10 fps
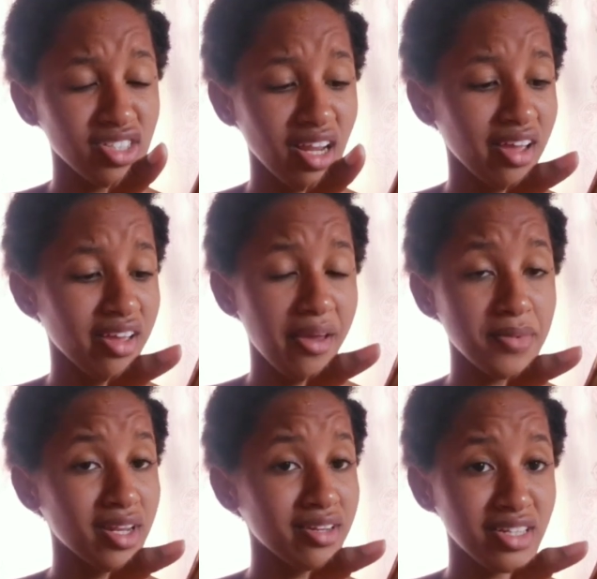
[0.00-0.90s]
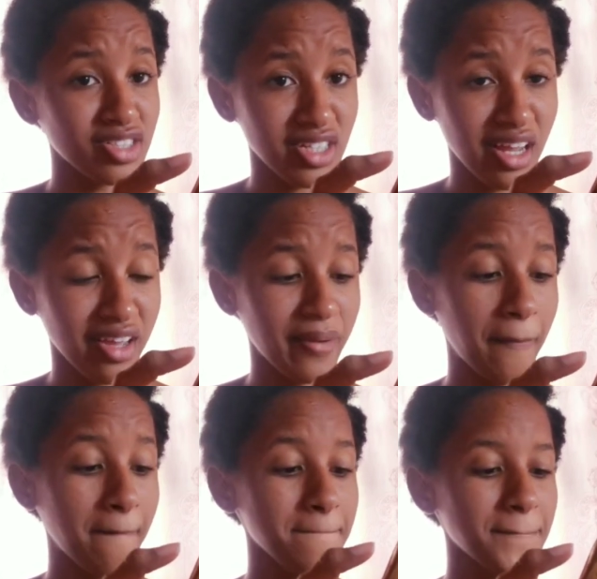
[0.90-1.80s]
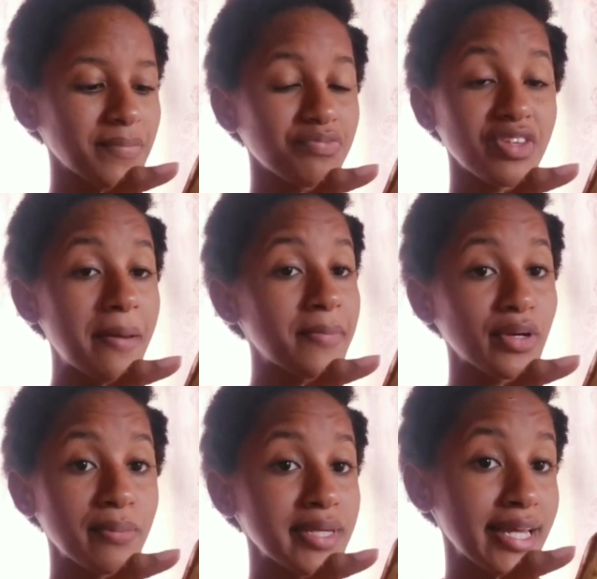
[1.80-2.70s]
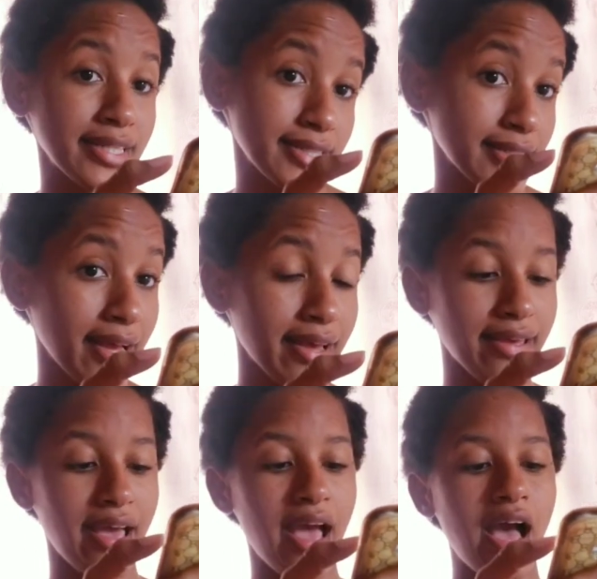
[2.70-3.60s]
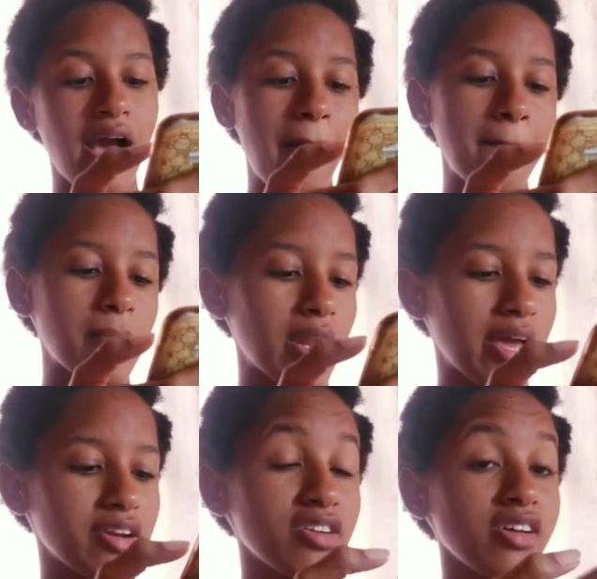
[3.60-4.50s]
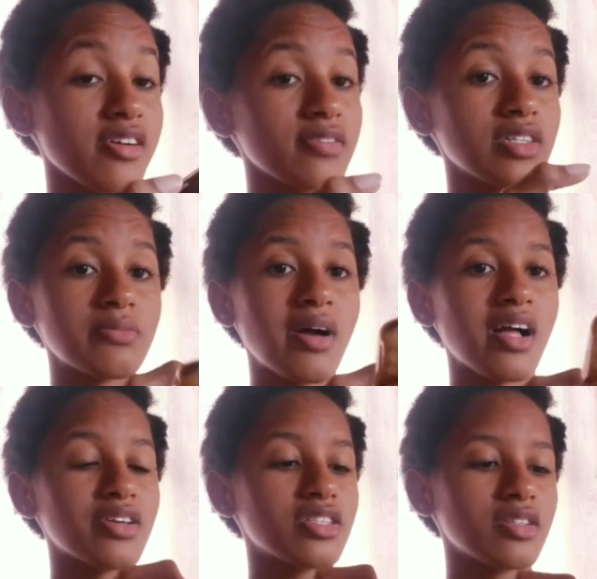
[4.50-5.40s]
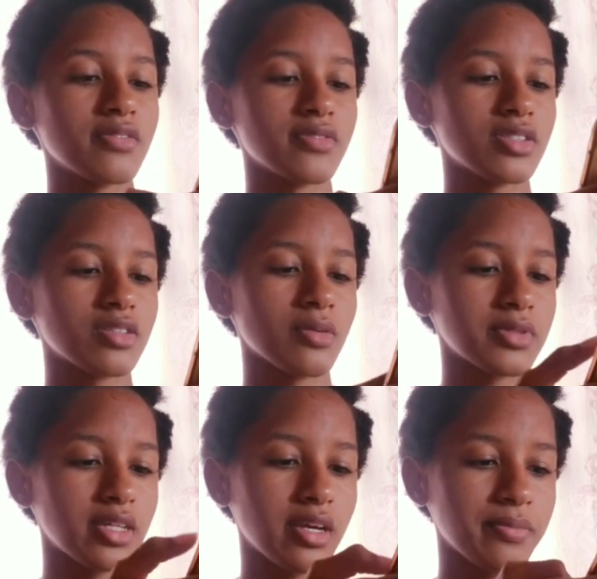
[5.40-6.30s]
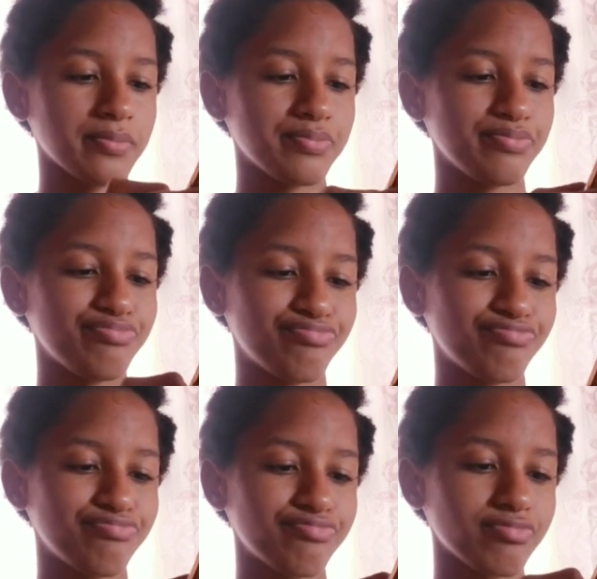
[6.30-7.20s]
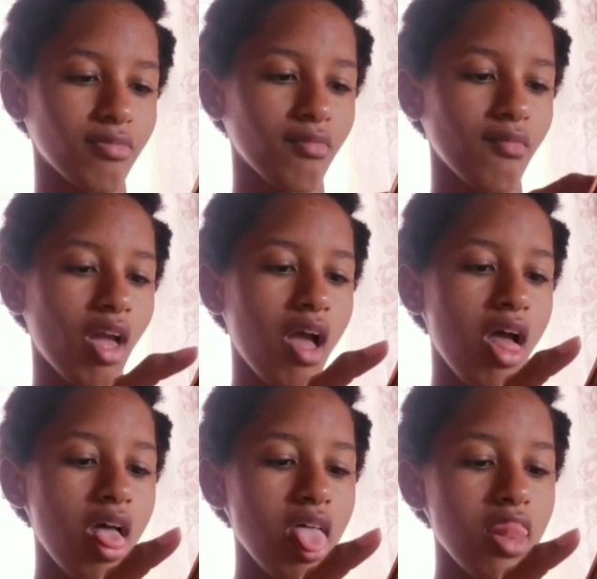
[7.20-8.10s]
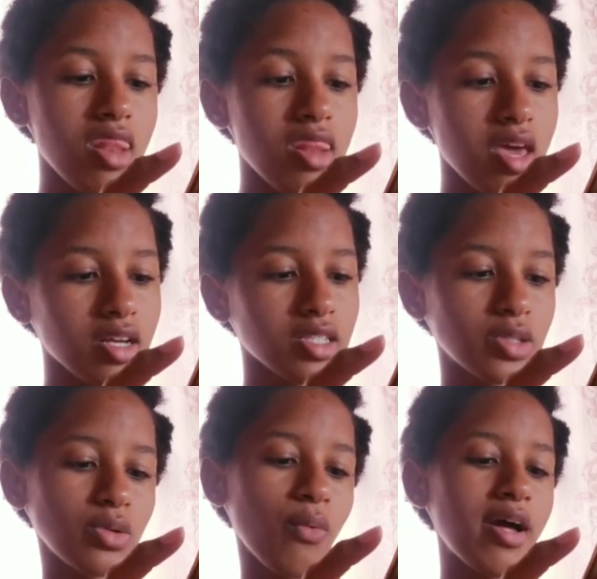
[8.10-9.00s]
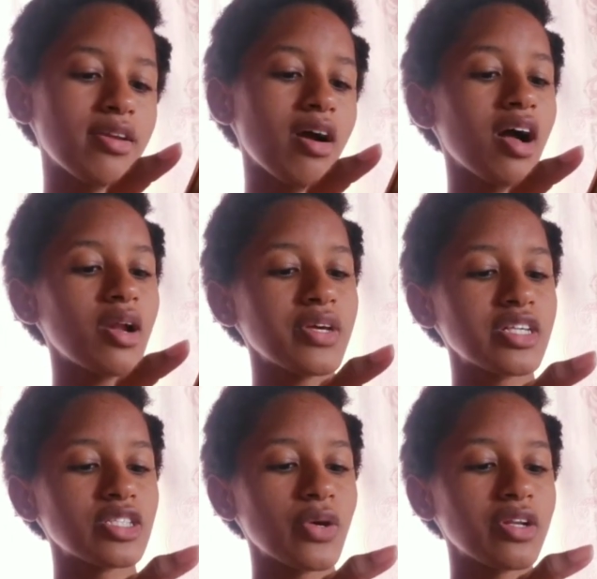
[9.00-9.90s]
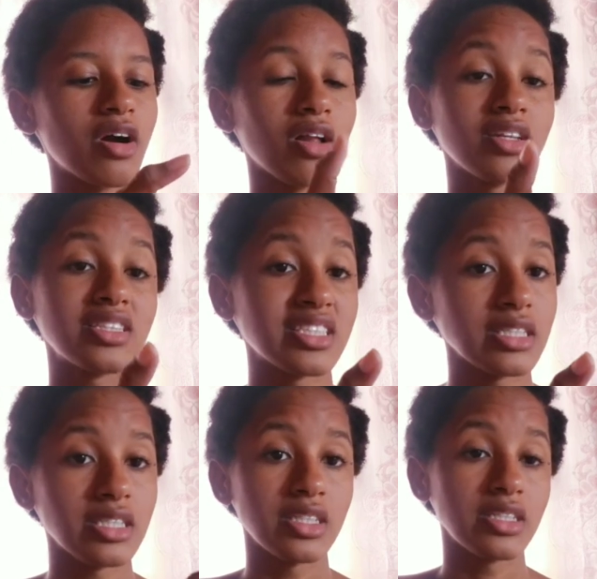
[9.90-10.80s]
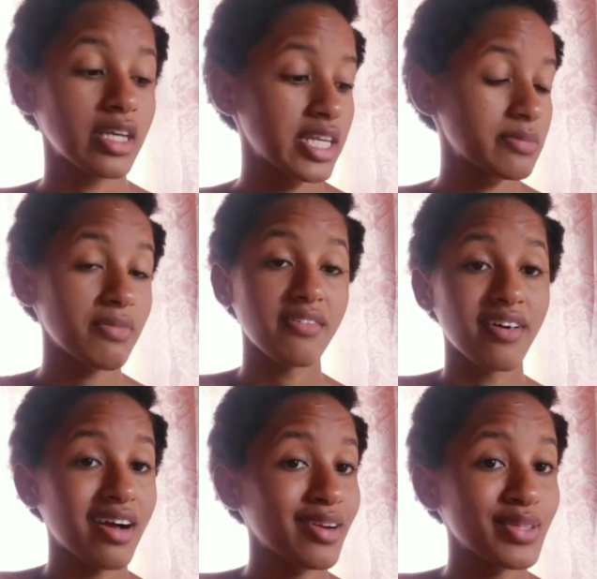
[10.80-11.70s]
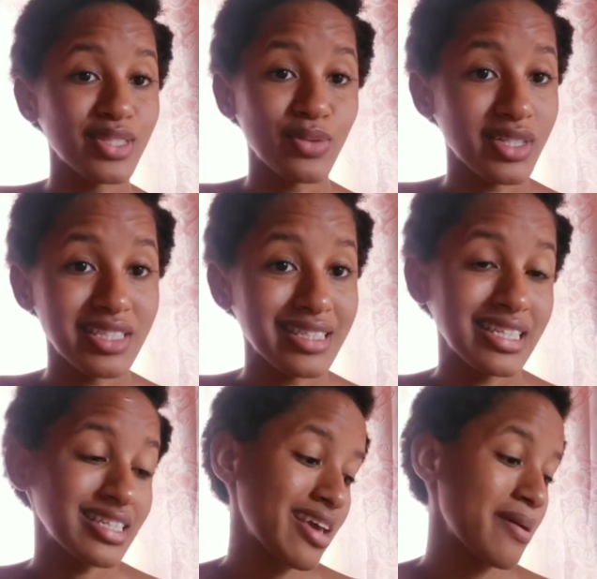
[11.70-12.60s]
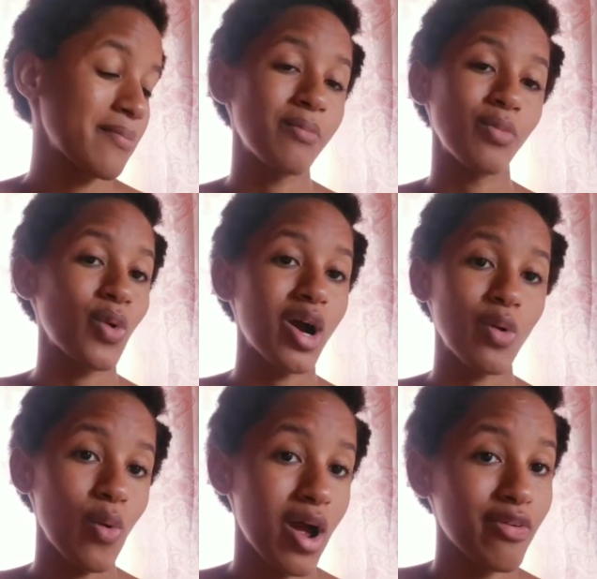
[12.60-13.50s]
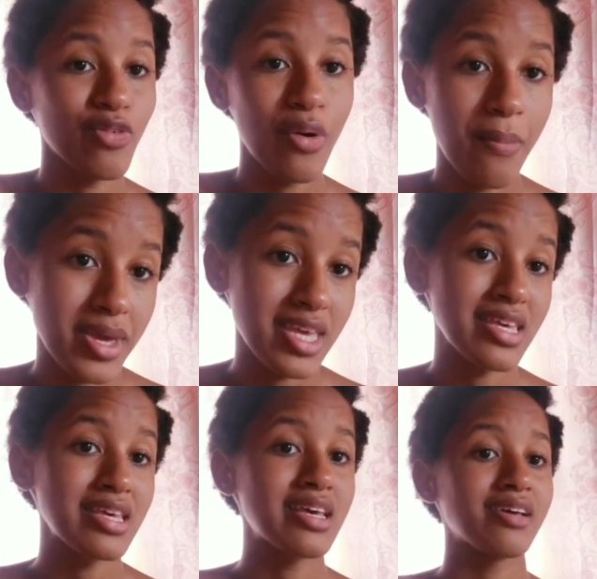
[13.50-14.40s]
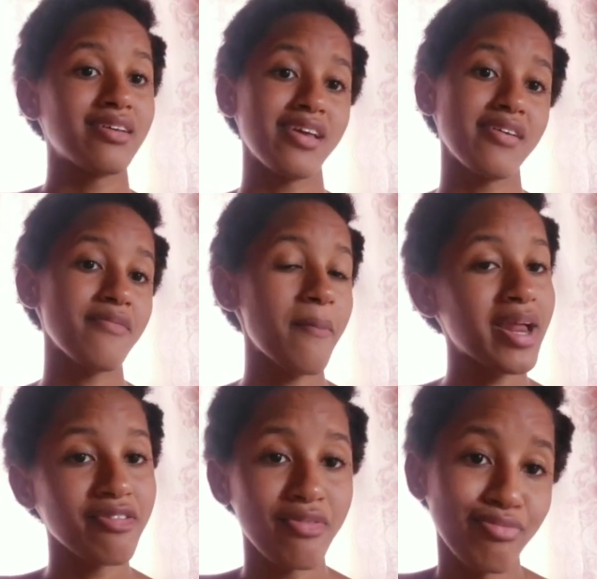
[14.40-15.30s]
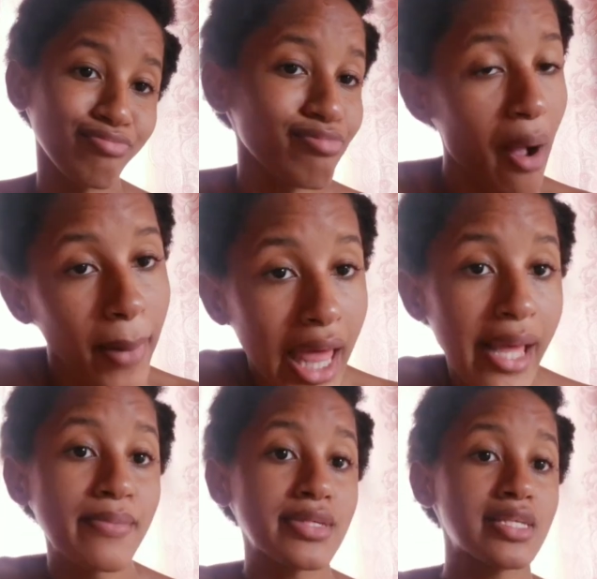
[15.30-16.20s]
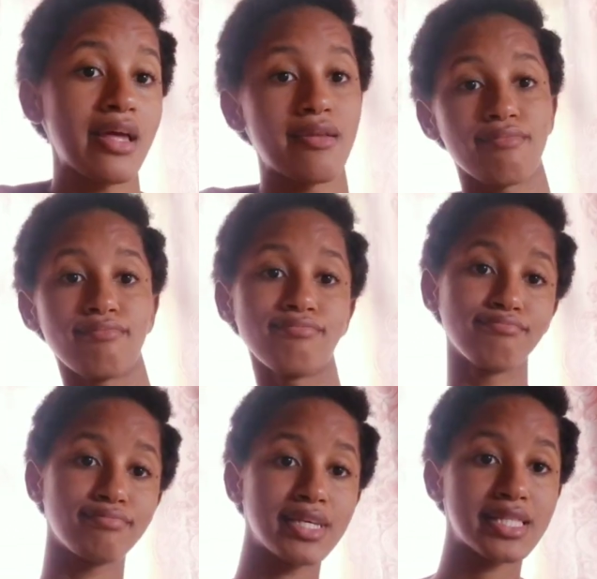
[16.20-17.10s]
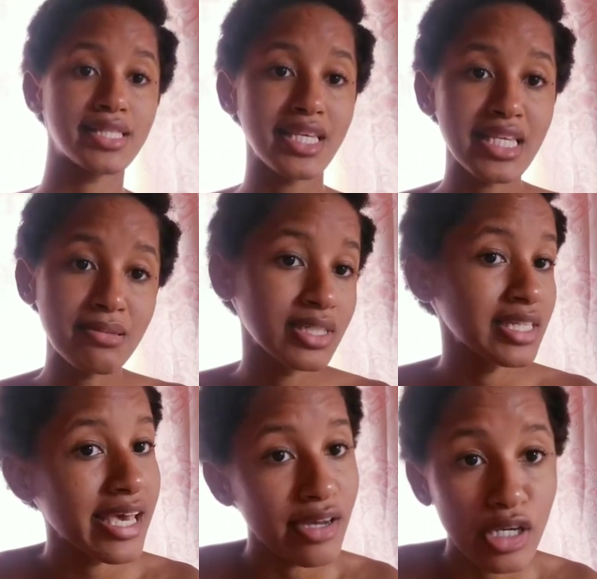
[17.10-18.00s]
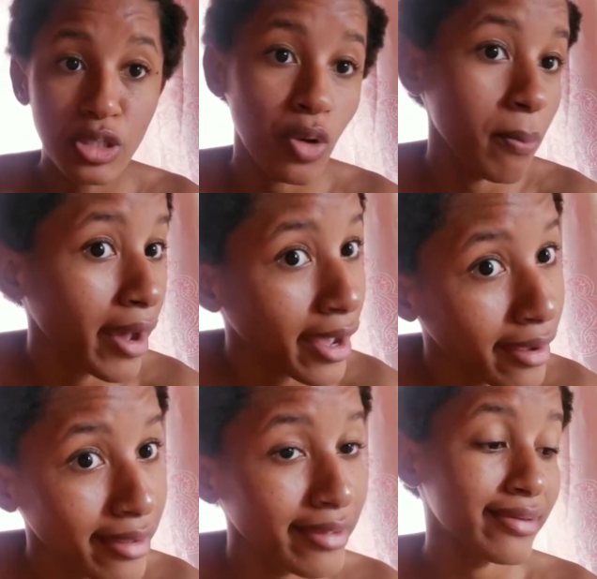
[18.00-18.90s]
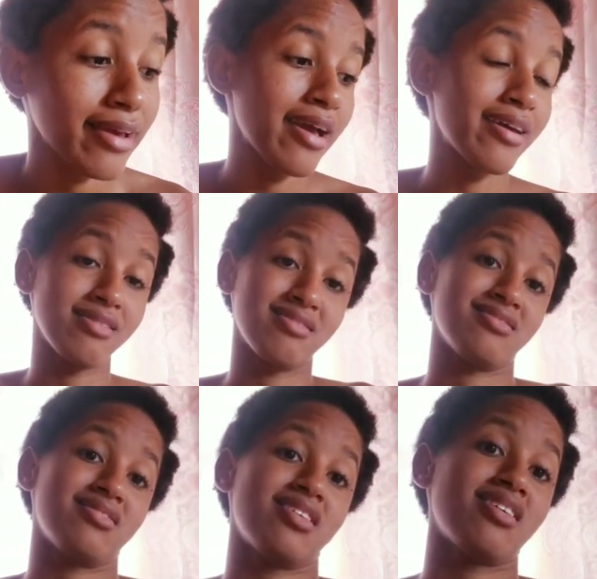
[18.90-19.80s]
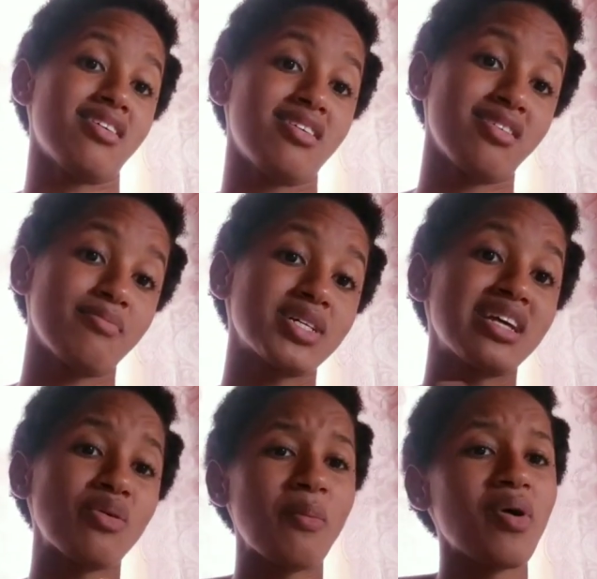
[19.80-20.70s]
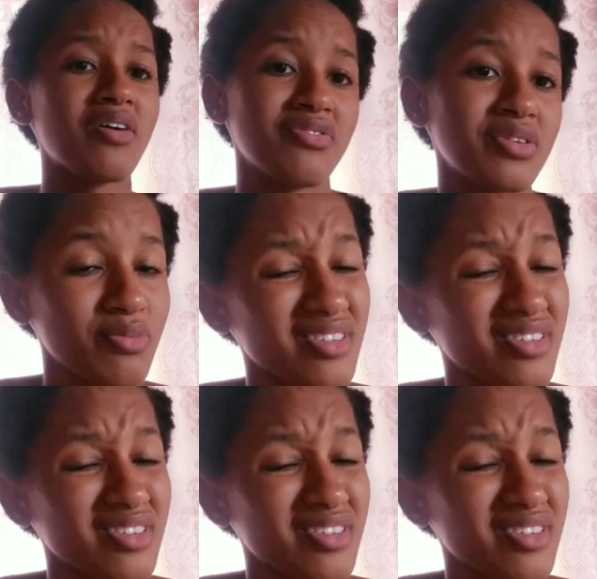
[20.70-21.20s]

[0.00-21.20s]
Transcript: I'm not that shy. I'm not gonna be that shy. But, like, nervous, I'm always nervous sometimes. Mm-hmm. Next one. Always knowing all the tea. Yes, my always know the tea, them, what going around me. Everybody problems and their things, but you ain't gonna know mine. Yeah, I tell you one more thing.